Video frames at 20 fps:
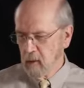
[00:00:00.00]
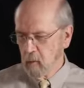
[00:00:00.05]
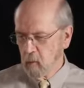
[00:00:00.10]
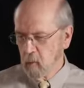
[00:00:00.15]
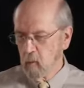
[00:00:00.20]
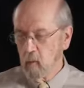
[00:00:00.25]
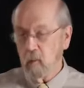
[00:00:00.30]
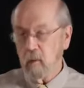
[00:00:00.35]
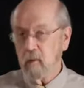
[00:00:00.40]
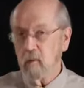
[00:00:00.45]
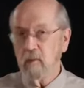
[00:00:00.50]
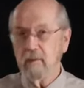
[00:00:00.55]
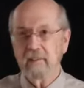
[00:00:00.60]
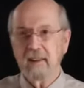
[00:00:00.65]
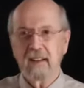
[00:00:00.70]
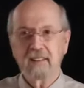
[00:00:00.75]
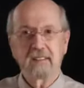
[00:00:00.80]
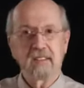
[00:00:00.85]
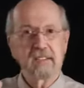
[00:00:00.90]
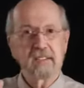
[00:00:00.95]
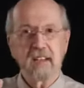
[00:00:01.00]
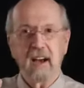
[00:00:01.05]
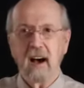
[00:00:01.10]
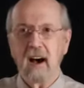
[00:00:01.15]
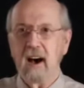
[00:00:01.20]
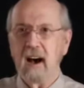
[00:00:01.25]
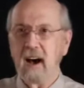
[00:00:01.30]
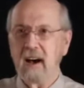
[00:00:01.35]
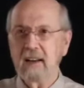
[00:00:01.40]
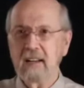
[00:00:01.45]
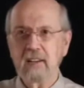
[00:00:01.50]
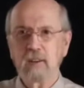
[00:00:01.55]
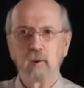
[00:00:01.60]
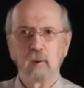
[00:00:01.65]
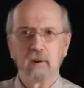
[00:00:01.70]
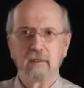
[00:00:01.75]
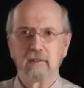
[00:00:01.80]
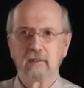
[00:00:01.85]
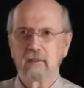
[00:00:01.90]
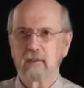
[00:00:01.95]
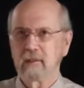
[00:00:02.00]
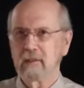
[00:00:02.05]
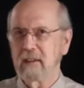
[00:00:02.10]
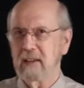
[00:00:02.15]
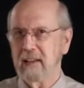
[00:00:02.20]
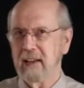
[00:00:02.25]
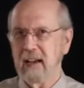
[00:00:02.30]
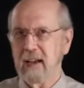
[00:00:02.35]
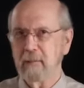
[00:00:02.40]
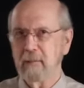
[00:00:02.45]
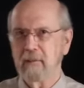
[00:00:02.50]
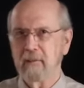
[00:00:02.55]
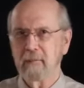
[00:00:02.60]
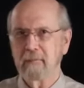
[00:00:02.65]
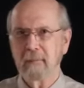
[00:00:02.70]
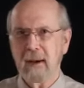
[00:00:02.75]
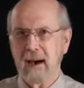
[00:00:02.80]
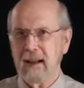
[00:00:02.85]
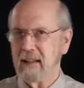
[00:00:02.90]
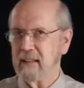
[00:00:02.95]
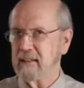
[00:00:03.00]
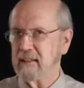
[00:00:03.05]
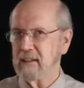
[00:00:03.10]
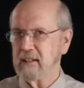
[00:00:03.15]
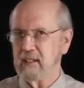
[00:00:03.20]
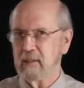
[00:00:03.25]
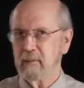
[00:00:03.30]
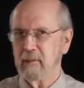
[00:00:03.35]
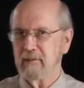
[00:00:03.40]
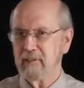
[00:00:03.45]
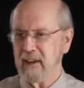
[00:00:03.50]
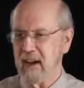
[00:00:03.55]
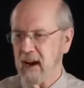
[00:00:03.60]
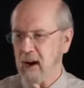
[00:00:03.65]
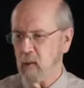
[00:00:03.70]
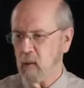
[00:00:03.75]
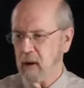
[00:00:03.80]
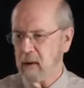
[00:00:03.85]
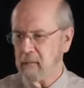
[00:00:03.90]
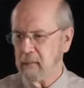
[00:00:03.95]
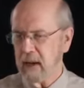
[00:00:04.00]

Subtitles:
we've got this unequivocal claim of the monotheism of Yahweh